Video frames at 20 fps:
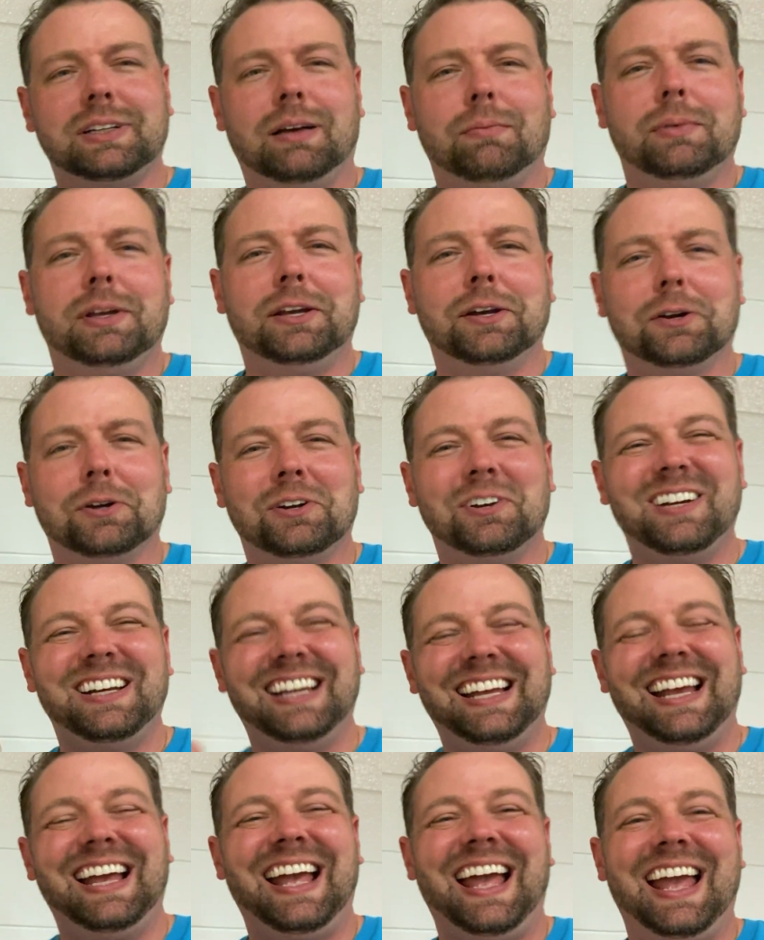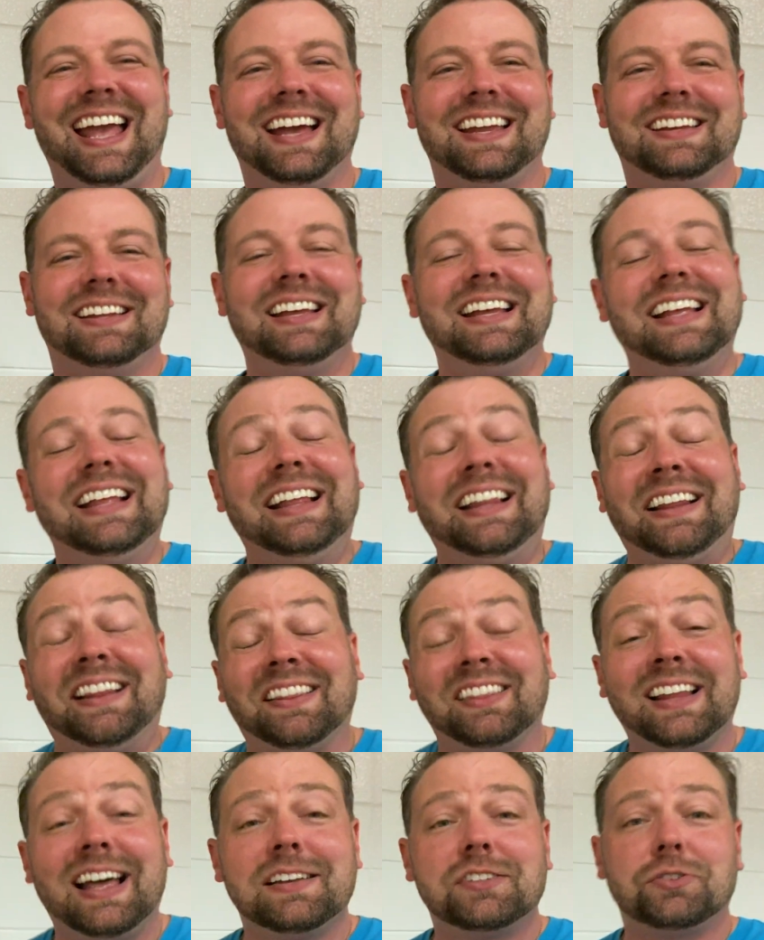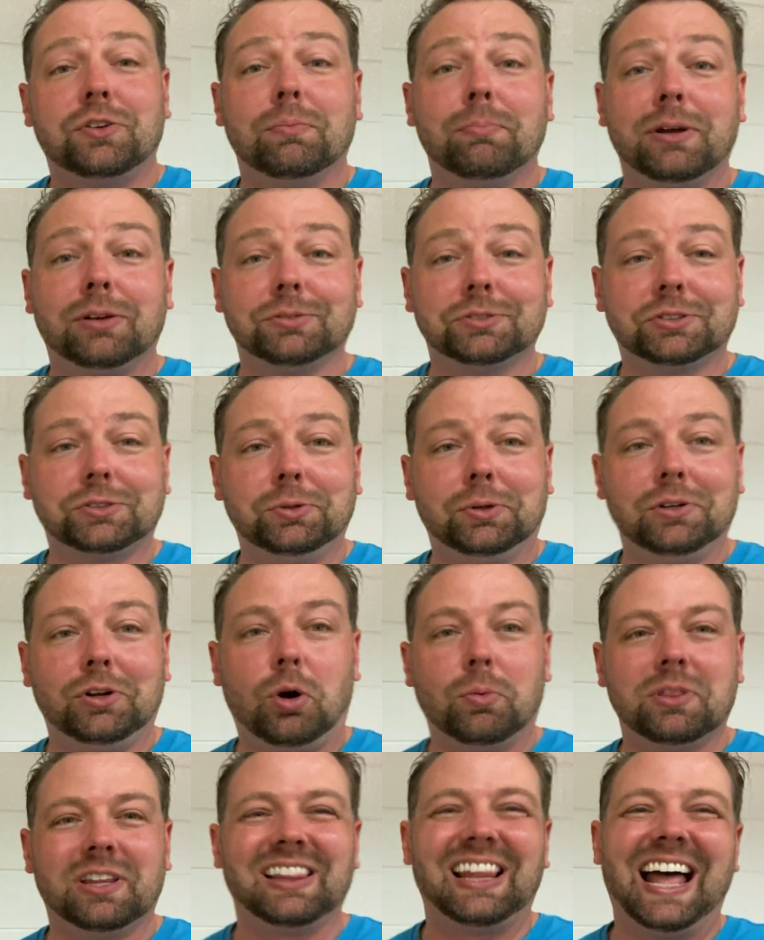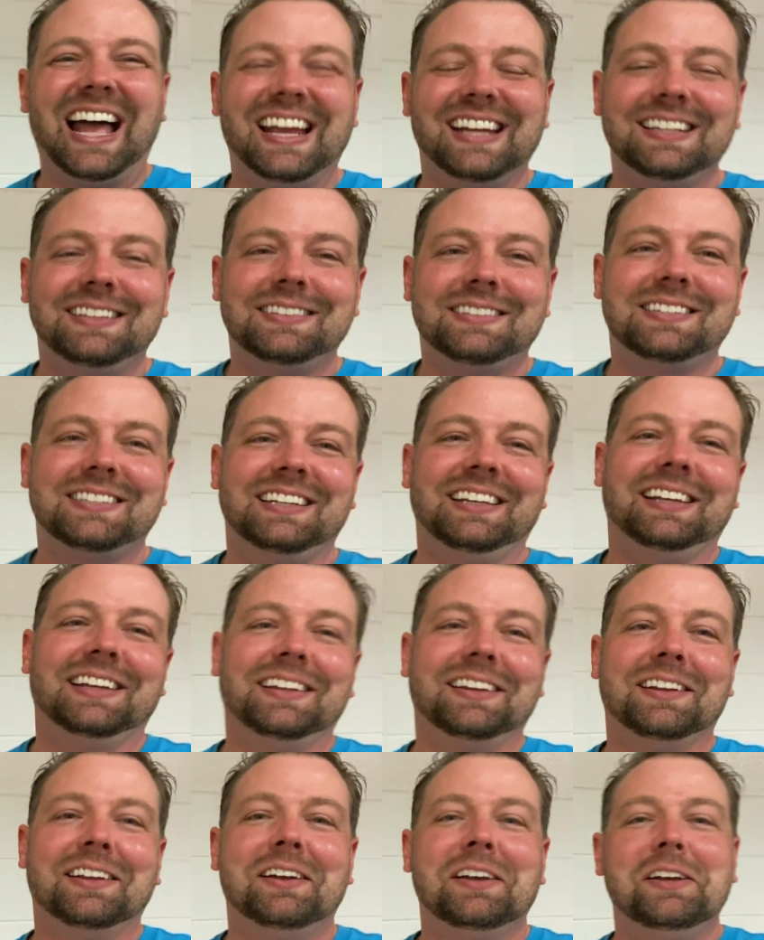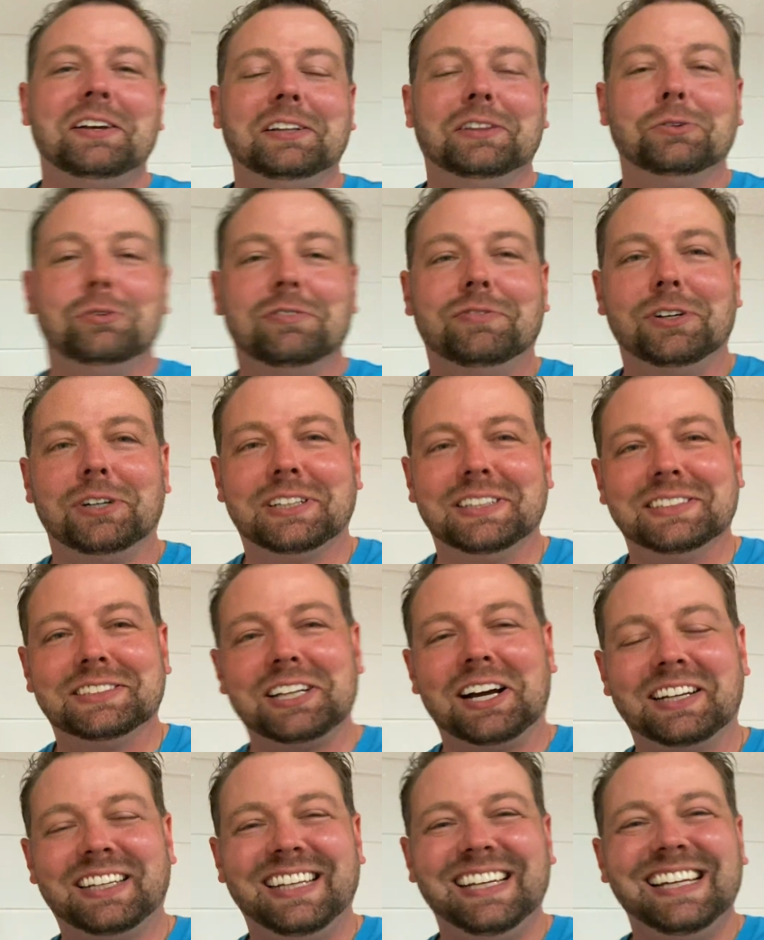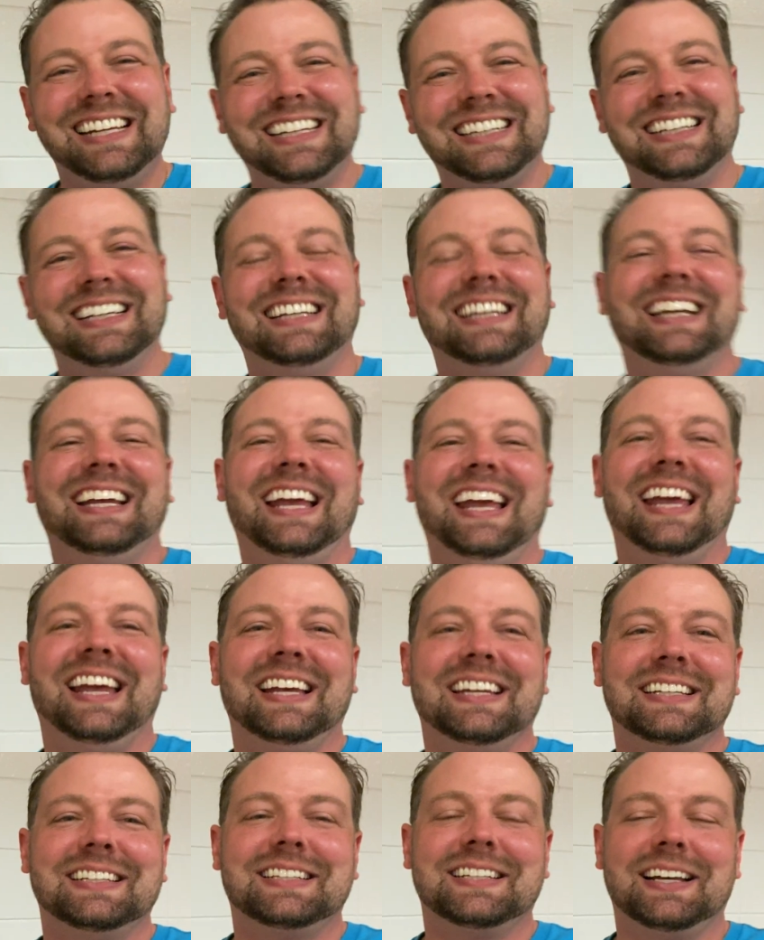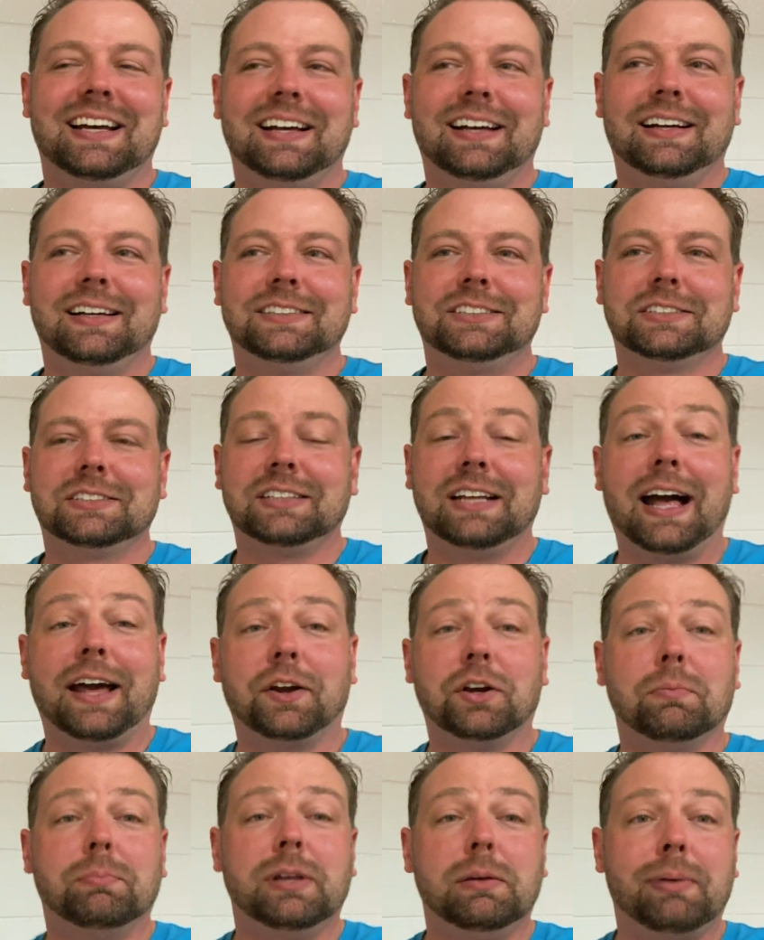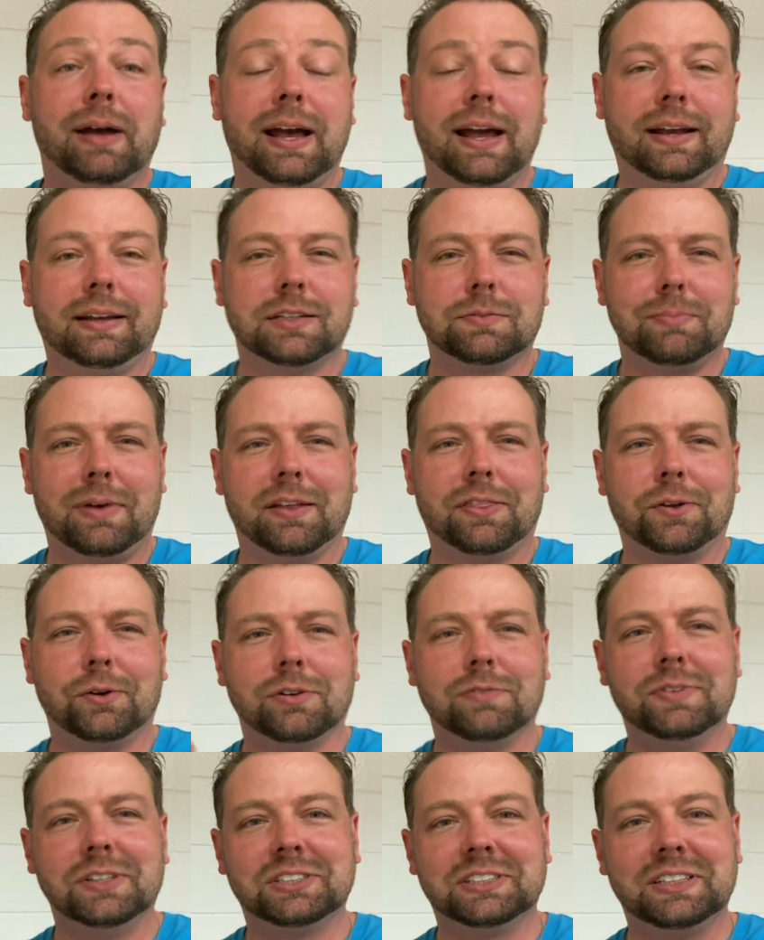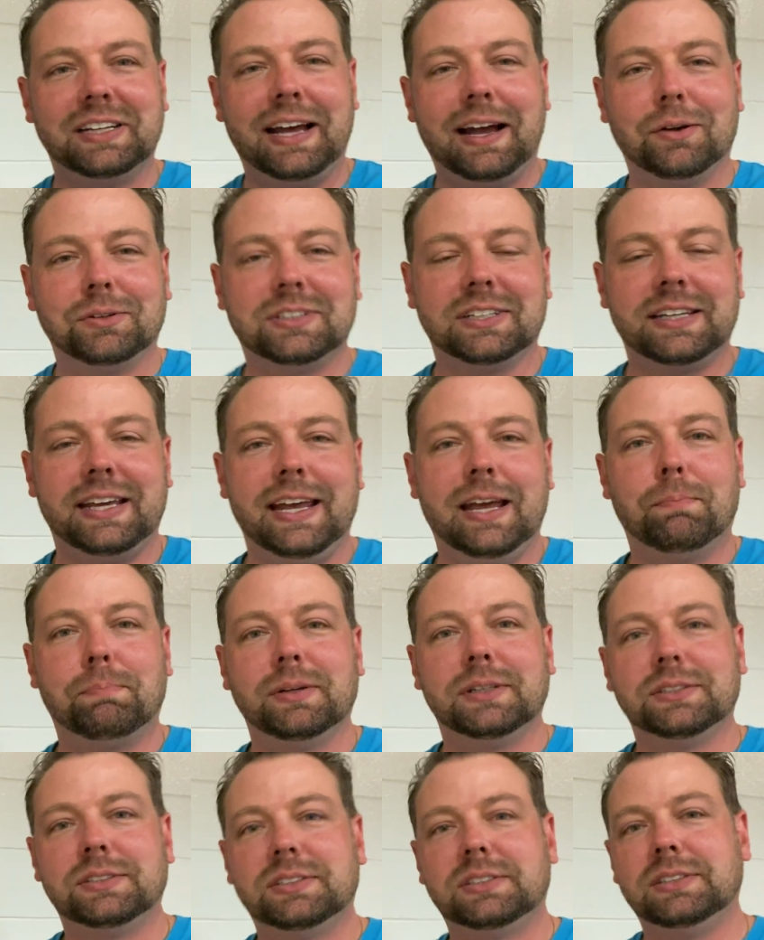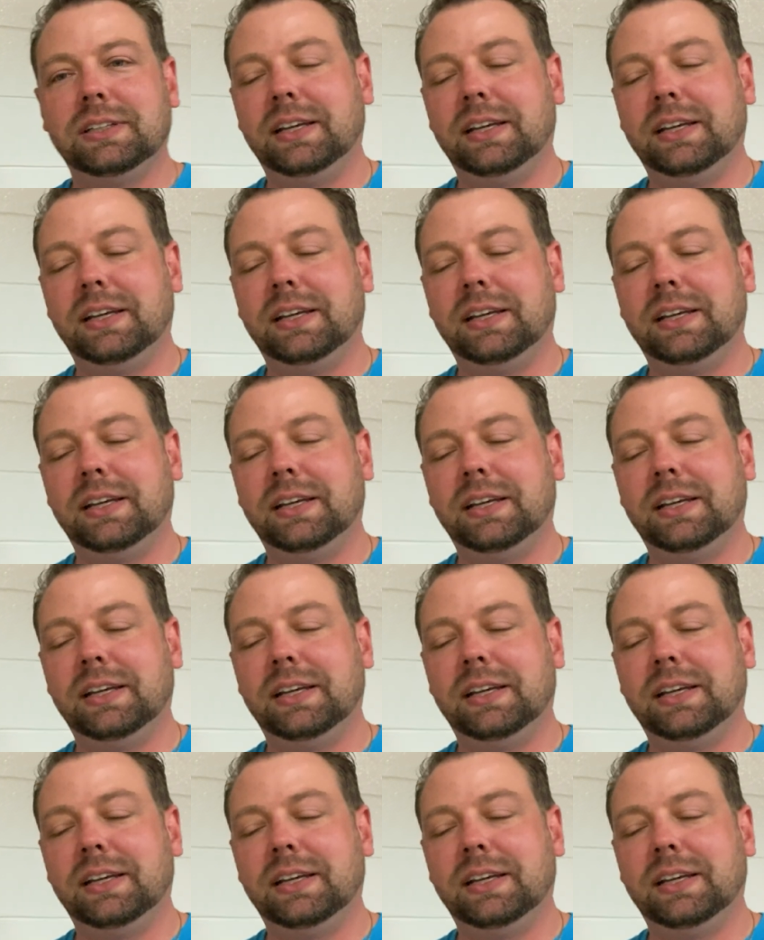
I'm here at Lassiter Middle School, home of the Lions in Louisville, Kentucky. And uh, just an honor to be back. It's my third visit now to campus.